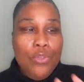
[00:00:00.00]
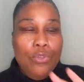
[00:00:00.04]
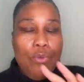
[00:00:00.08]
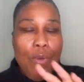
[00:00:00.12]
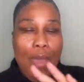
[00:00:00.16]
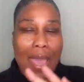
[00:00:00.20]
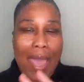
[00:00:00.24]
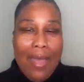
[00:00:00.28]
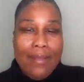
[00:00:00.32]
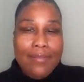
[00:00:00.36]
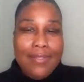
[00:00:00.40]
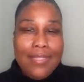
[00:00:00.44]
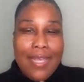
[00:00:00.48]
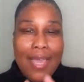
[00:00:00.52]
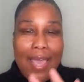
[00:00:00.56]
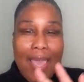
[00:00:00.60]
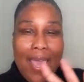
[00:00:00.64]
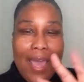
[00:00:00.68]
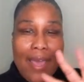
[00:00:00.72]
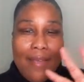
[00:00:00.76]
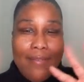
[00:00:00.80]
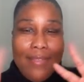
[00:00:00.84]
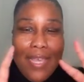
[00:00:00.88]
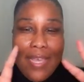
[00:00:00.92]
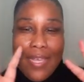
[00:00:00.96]
You have to
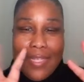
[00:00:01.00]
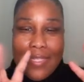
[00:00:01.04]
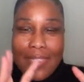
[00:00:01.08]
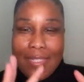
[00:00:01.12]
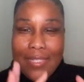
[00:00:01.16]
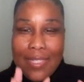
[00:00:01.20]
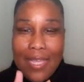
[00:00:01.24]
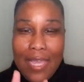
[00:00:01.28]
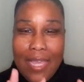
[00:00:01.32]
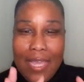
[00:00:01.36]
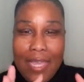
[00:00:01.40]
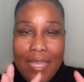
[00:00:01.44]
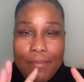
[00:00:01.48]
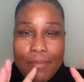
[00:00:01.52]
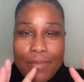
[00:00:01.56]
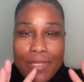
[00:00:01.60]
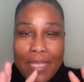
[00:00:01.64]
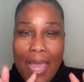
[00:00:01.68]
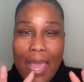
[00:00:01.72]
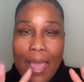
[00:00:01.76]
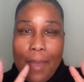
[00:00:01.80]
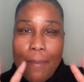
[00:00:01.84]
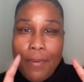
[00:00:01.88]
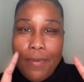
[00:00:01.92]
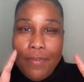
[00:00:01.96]
have that same
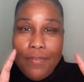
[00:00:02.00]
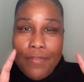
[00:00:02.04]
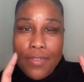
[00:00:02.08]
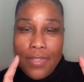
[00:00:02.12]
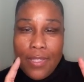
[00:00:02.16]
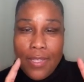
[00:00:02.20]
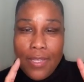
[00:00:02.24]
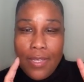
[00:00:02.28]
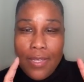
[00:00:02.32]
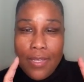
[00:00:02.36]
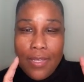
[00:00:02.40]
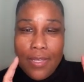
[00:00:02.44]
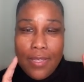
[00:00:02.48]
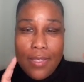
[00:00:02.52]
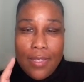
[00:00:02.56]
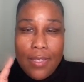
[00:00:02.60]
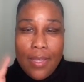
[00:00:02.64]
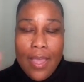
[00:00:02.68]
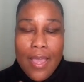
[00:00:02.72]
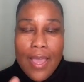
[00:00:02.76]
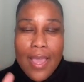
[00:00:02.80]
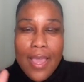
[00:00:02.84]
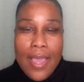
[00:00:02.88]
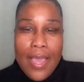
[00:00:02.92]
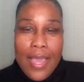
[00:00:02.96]
type of
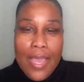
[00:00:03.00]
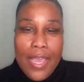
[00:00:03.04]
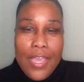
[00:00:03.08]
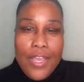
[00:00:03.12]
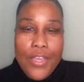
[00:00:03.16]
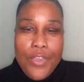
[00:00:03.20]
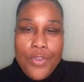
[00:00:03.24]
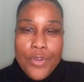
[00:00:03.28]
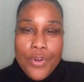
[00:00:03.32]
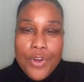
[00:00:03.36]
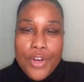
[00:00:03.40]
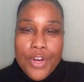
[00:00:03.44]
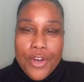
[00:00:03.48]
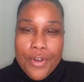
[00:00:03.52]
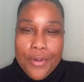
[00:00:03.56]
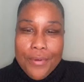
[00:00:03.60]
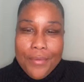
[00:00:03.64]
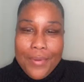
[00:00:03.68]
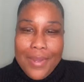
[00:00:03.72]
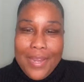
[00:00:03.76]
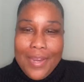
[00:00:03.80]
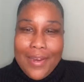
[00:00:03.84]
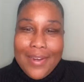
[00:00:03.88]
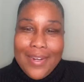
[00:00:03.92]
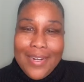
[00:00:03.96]
thing in your
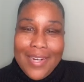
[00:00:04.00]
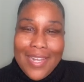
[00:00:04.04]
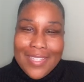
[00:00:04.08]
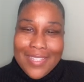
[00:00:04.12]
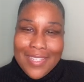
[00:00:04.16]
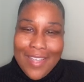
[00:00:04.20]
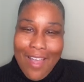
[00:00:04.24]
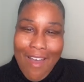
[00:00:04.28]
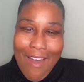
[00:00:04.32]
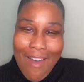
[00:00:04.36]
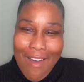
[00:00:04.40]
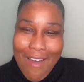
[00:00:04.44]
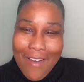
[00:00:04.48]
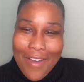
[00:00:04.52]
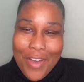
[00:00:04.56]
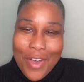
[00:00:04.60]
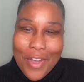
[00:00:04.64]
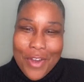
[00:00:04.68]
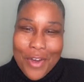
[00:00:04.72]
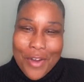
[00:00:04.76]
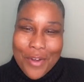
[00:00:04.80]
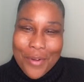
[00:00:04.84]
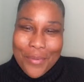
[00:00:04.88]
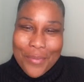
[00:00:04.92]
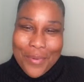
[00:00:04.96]
career, and that's called
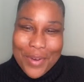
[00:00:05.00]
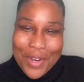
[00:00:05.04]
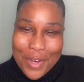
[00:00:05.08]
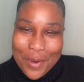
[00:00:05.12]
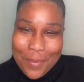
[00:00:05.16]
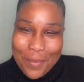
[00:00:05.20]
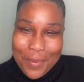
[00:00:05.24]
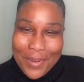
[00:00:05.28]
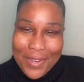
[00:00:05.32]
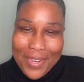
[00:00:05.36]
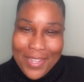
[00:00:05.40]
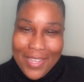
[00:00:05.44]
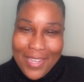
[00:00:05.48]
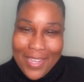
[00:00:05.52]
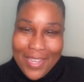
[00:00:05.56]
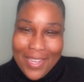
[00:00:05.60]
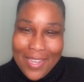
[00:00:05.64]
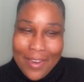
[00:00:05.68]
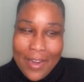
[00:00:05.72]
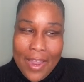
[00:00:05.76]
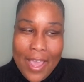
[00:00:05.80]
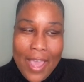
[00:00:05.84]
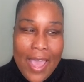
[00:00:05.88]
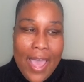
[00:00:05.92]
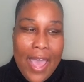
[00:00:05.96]
a career
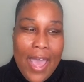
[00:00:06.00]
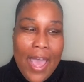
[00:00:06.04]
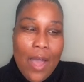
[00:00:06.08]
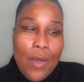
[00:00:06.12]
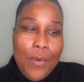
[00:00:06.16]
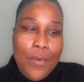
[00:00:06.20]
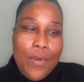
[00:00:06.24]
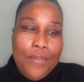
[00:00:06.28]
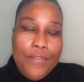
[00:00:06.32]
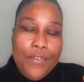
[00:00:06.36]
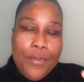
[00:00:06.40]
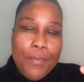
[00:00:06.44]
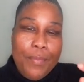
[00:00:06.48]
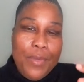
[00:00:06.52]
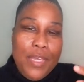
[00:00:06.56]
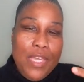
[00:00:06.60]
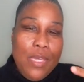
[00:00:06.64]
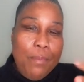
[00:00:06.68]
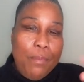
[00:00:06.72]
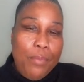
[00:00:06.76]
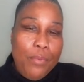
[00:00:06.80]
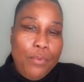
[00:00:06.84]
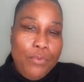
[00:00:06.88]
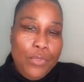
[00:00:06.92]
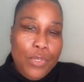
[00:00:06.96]
plan. However,
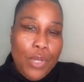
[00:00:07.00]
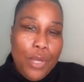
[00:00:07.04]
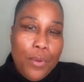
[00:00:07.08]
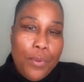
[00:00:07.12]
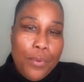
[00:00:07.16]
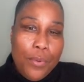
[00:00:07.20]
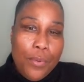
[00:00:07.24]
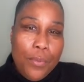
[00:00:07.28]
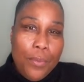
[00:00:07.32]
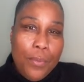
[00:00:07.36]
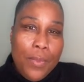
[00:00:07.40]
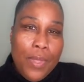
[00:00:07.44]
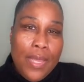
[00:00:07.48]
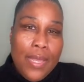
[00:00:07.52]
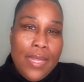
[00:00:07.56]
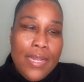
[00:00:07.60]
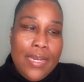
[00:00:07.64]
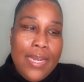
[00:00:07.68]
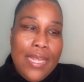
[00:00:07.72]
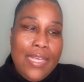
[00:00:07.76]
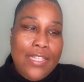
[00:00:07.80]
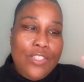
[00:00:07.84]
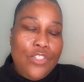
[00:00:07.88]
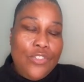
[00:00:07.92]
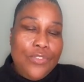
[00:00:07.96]
people don't.
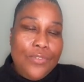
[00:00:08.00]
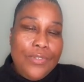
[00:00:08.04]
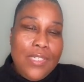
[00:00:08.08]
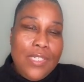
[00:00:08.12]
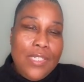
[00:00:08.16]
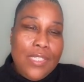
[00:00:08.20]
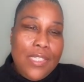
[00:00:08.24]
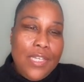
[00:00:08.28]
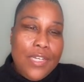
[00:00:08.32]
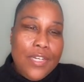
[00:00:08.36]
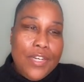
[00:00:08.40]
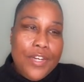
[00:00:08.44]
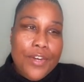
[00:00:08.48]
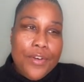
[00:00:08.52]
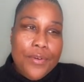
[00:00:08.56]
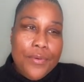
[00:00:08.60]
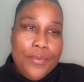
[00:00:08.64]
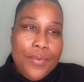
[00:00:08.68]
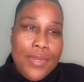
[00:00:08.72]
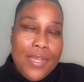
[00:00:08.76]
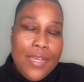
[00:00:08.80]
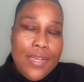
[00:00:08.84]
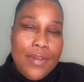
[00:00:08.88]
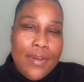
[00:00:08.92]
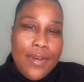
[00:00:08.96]
They treat their
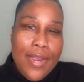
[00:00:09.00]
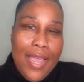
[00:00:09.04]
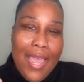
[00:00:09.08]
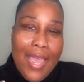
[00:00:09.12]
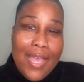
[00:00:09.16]
career